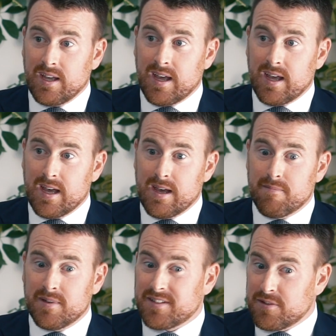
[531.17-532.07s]

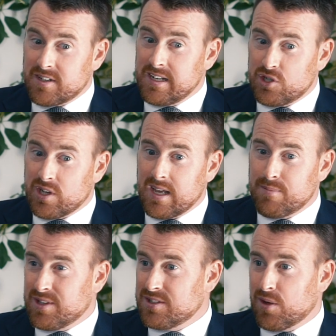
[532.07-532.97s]
It sounds cliche,
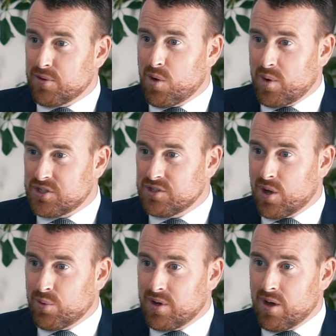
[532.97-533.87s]
but you don't know what you
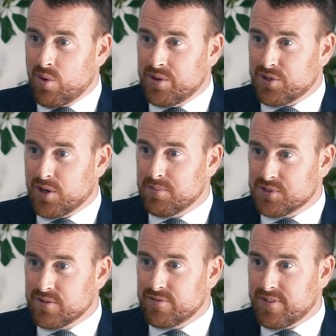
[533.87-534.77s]
don't know in
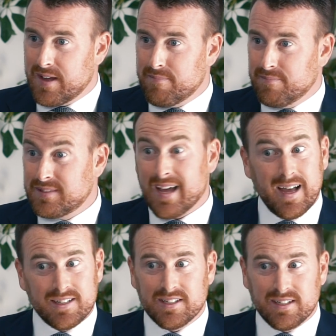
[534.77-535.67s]
terms of
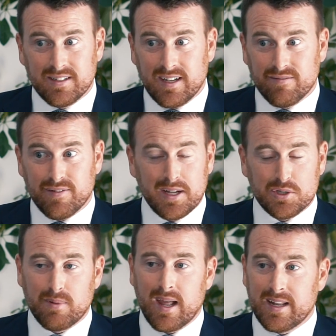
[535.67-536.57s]
tax and
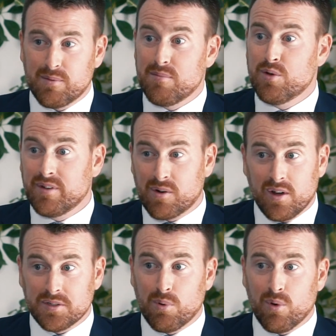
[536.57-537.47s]
financial planning when moving
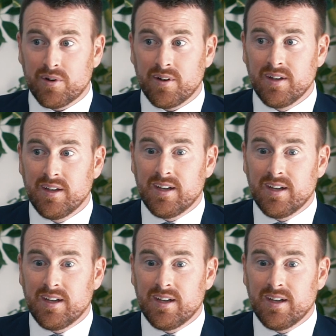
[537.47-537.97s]
cross-border.